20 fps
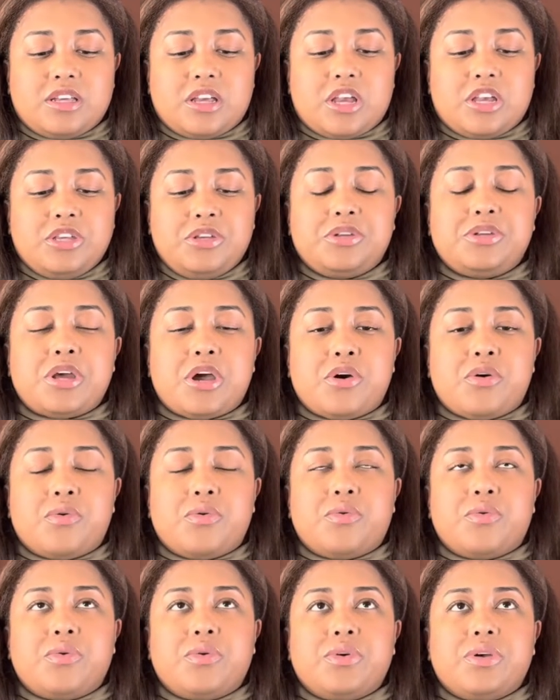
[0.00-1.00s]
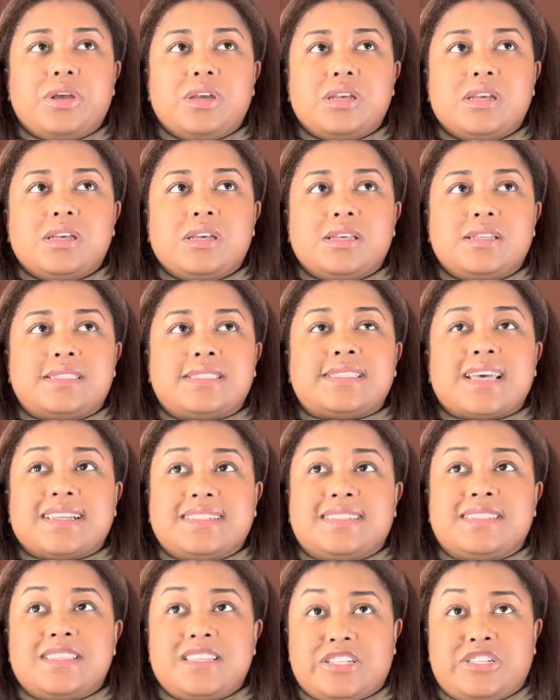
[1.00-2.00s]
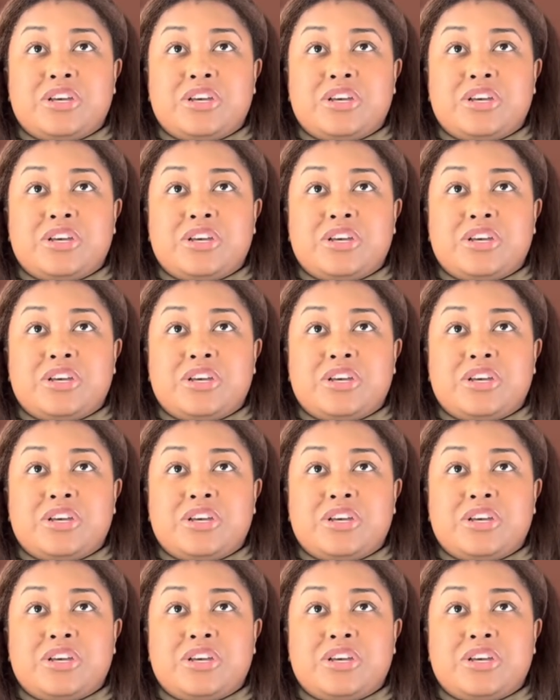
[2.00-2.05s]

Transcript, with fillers: you know sets the